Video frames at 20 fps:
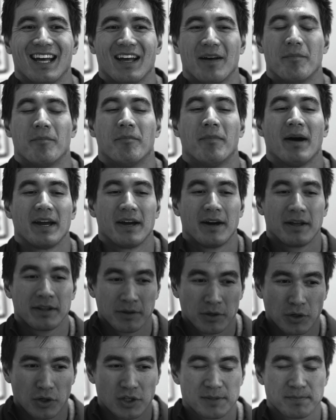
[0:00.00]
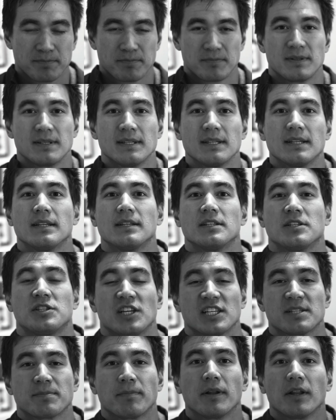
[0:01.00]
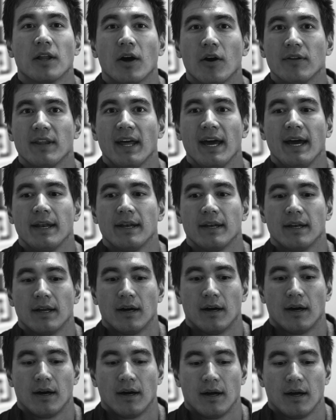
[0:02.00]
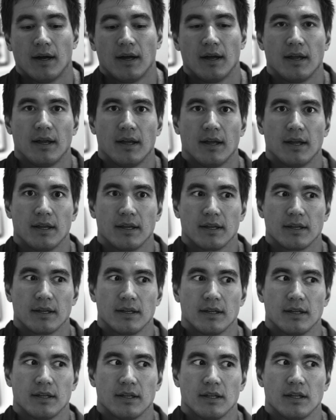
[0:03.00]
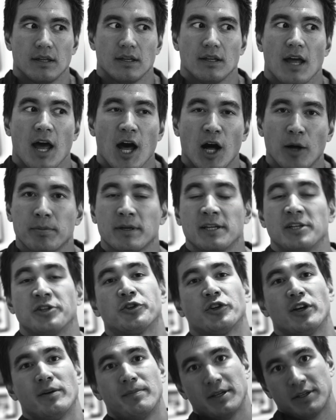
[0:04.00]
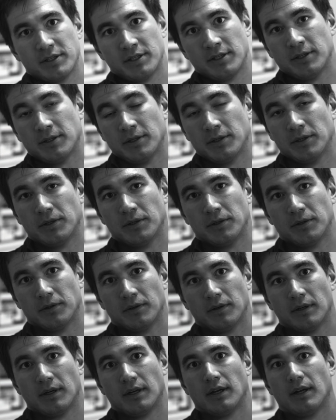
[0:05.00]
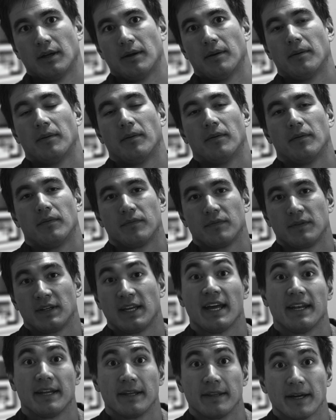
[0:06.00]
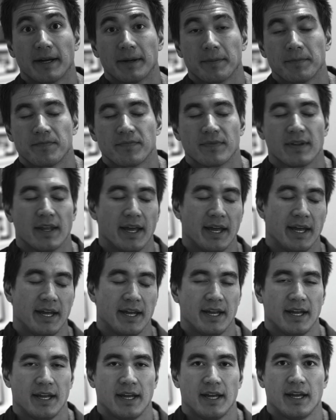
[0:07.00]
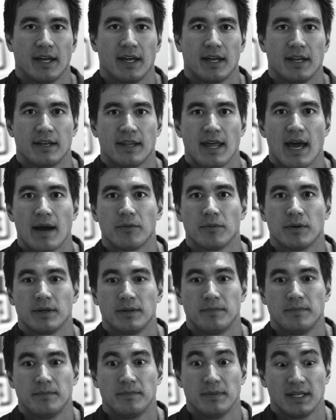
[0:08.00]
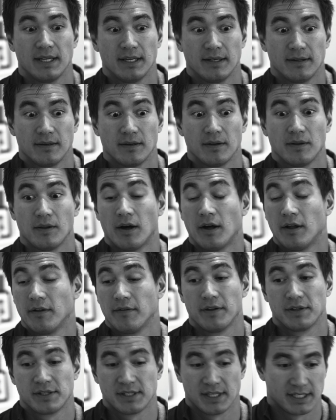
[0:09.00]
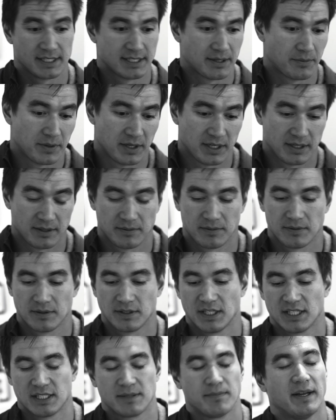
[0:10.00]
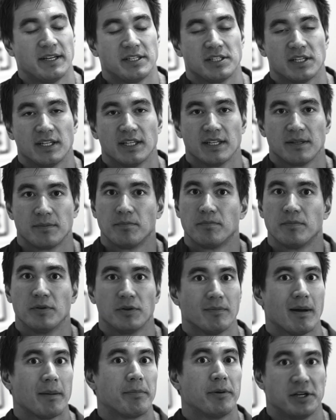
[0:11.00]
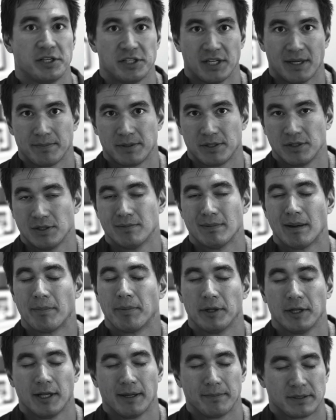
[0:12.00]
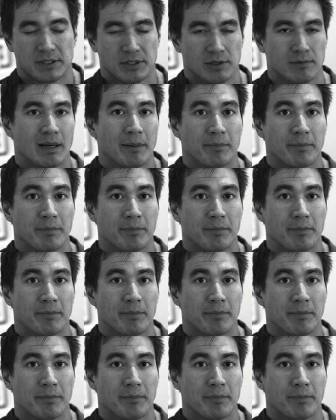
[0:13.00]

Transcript: my other goals just below that help contribute to getting there. And that would mean all those things that we just mentioned: doing my push-ups, doing my pull-ups, doing my